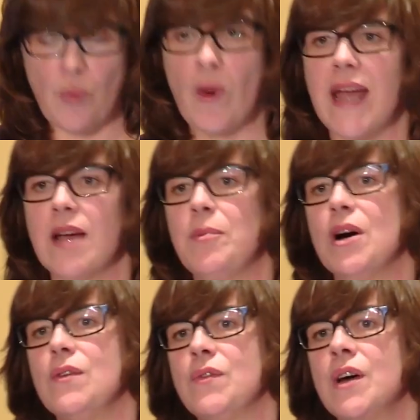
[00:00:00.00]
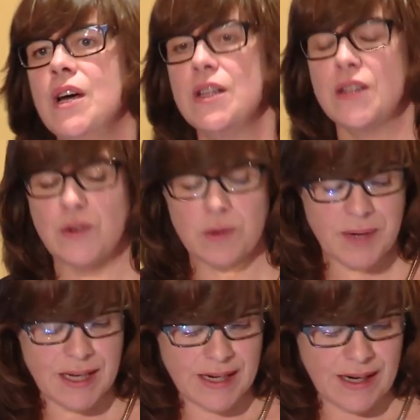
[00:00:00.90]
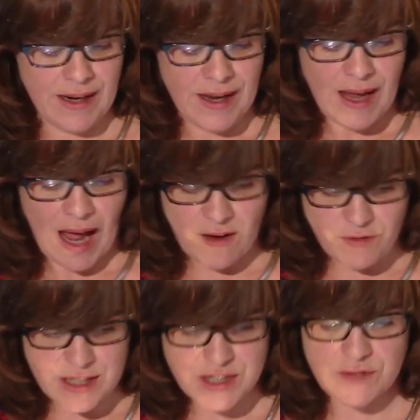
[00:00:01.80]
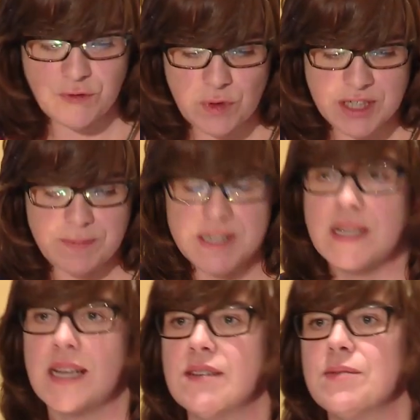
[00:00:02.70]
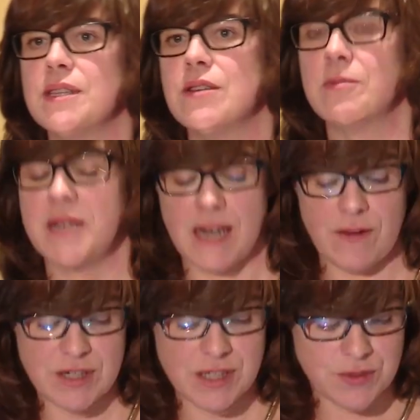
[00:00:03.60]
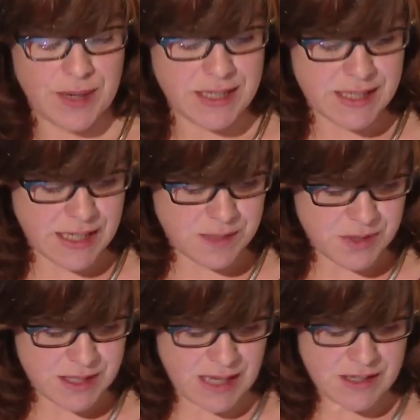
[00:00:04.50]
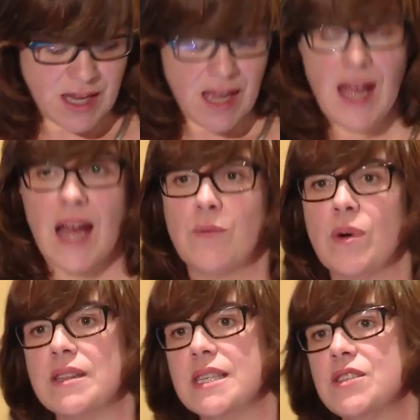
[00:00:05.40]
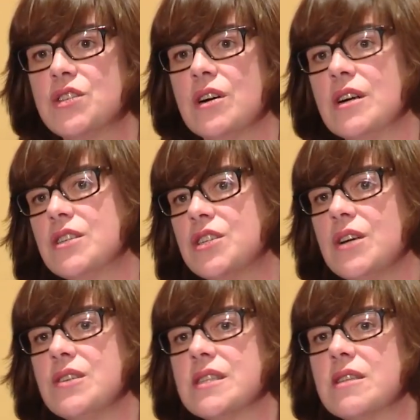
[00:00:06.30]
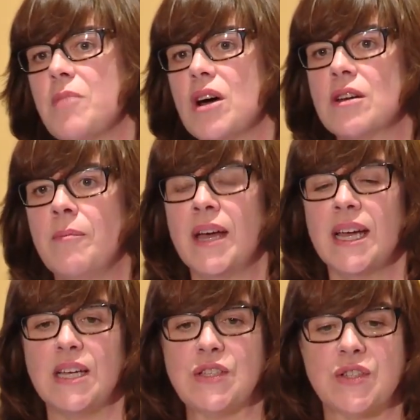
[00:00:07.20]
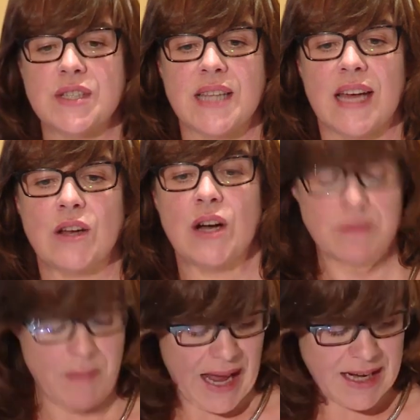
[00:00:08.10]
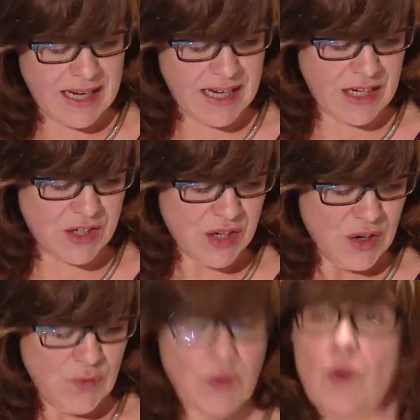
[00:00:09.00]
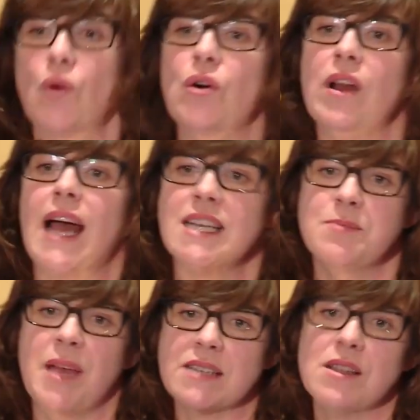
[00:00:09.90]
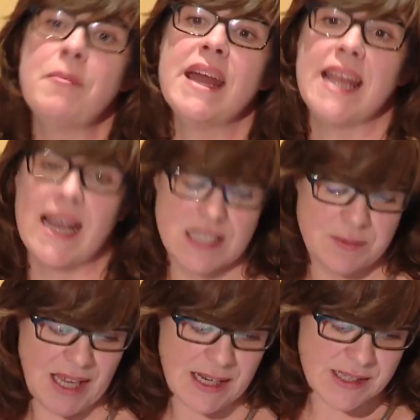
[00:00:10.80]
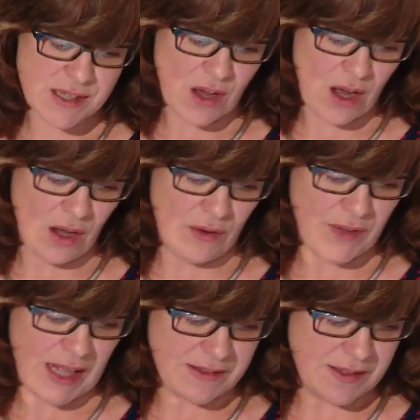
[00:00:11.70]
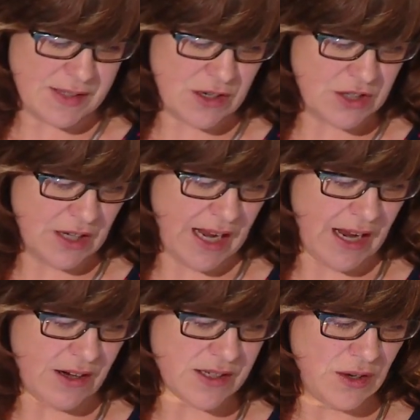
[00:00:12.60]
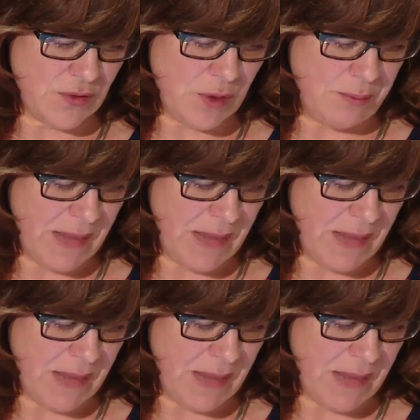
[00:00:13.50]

way above the European average at 40%, the European average at 26%. And what this chart shows at the bottom is just that unmet need for all aspects, or many aspects, of health and social care. So for